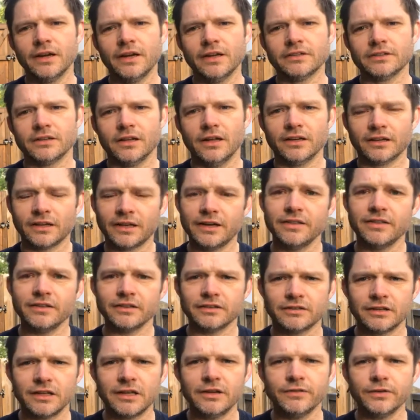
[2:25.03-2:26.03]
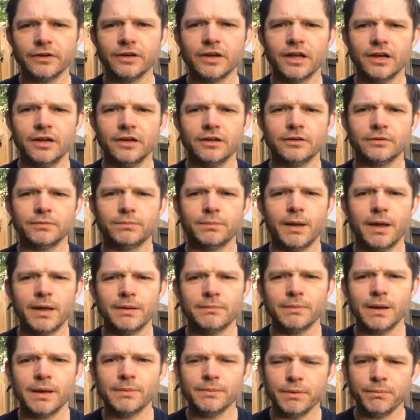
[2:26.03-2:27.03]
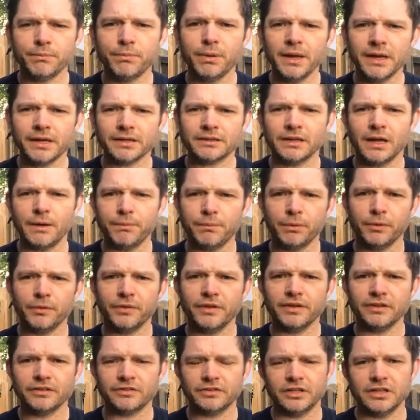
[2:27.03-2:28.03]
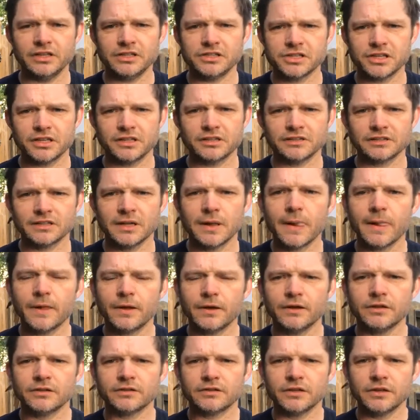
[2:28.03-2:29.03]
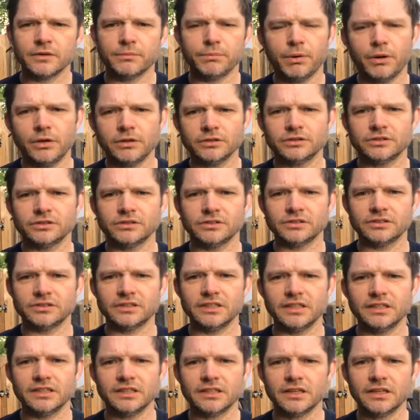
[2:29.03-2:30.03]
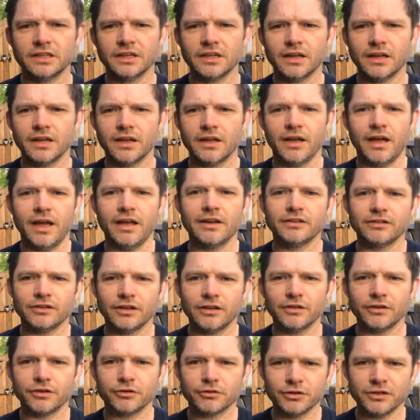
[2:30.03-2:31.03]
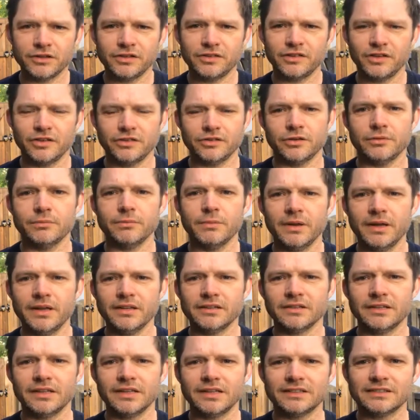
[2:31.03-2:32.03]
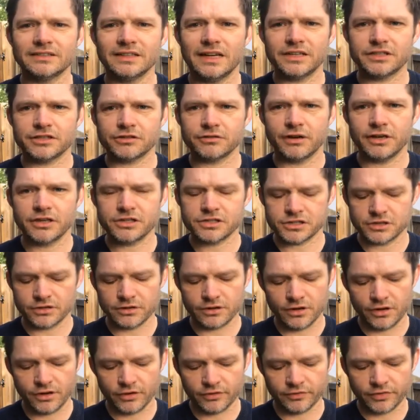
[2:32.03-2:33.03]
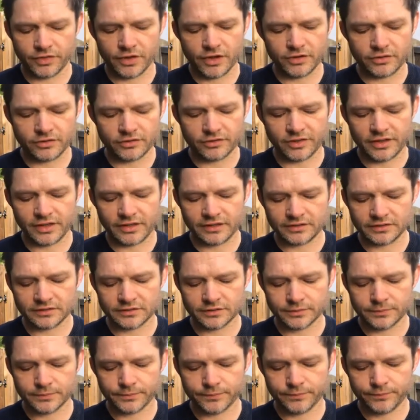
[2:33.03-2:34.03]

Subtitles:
It's likely that Stephen had maybe picked up on these teachings as the apostles did. And so the criticism is an exaggeration of those things.